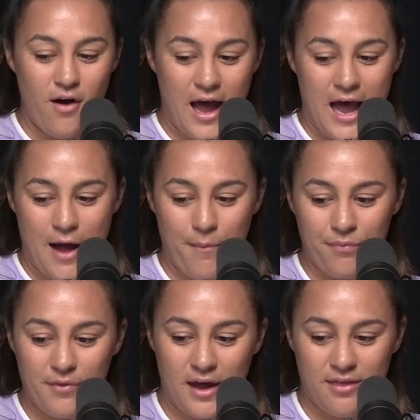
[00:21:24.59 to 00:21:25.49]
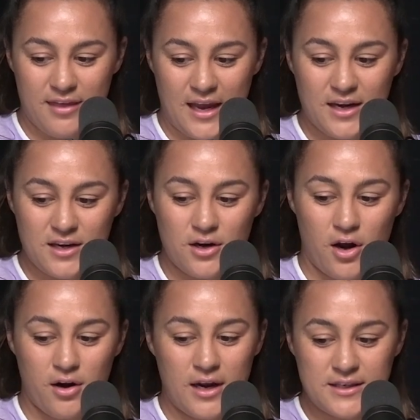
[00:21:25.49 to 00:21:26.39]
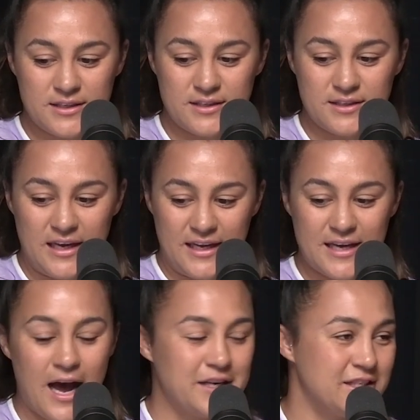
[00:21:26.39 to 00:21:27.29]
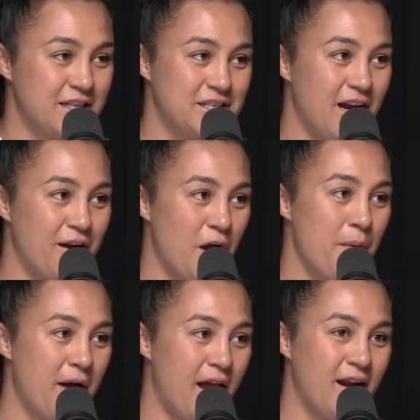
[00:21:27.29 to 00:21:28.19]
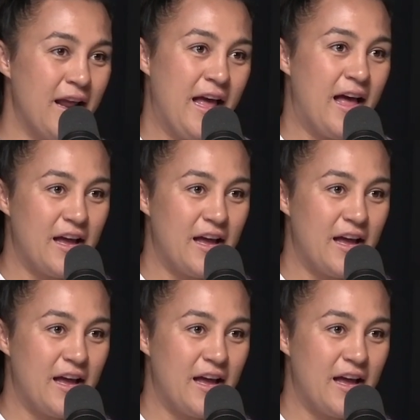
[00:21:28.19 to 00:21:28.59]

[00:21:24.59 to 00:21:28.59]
Yeah. Um, I think, you know, it's, it's hard. She's such a young girl, but